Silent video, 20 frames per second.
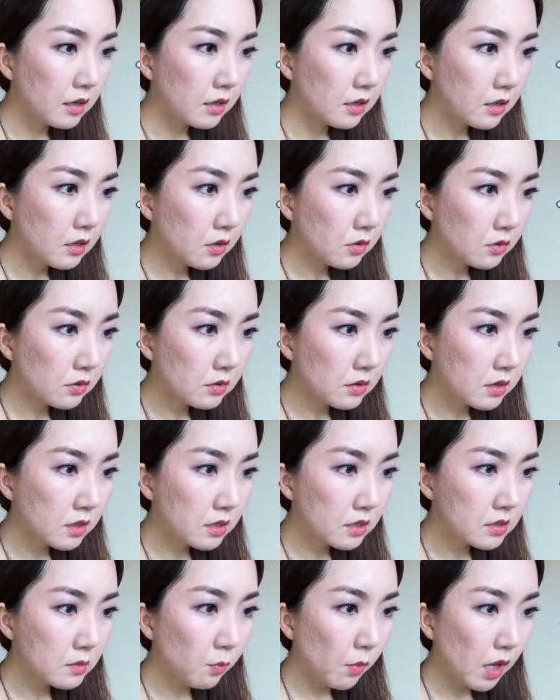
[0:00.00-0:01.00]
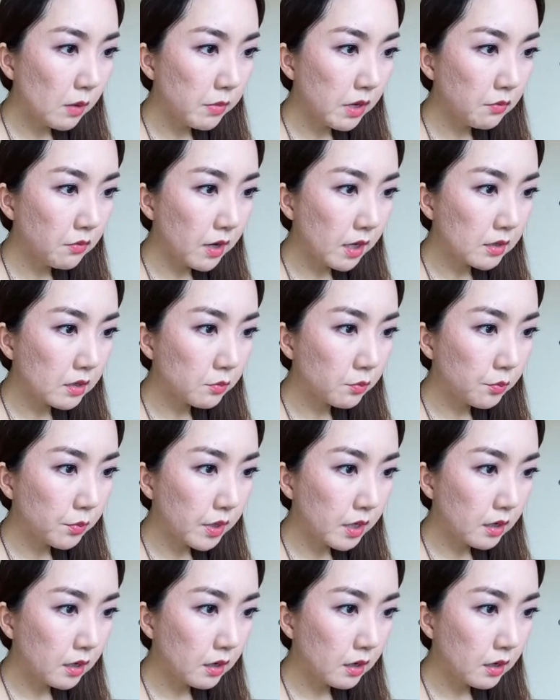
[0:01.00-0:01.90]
Yoko, this may be random, but